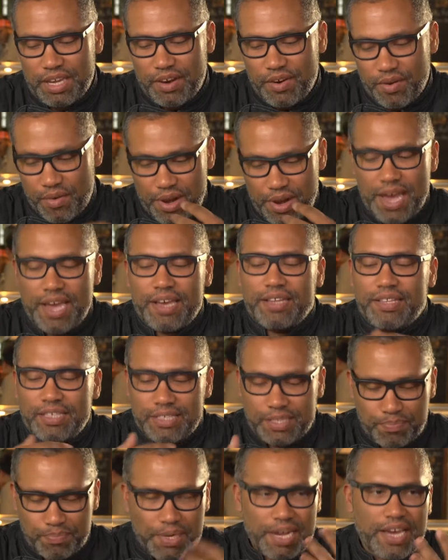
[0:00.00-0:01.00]
create
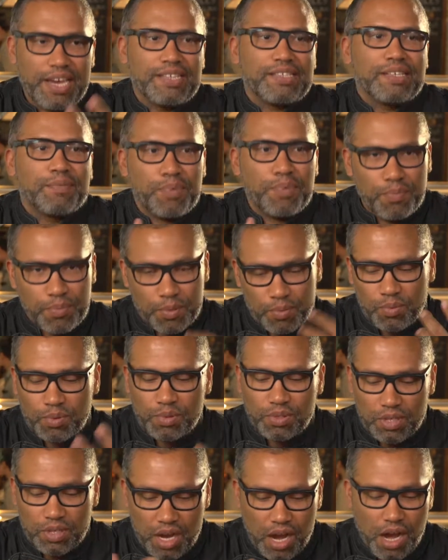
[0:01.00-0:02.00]
this place that people
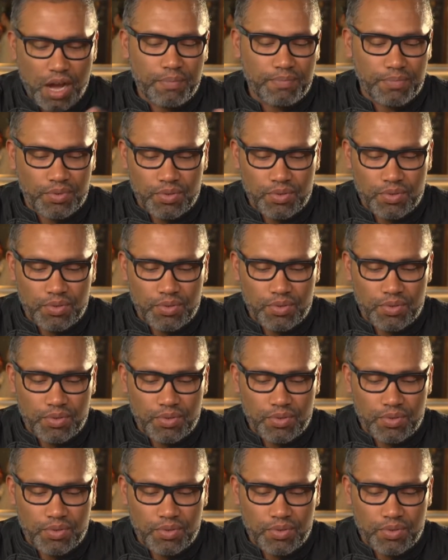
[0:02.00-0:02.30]
will come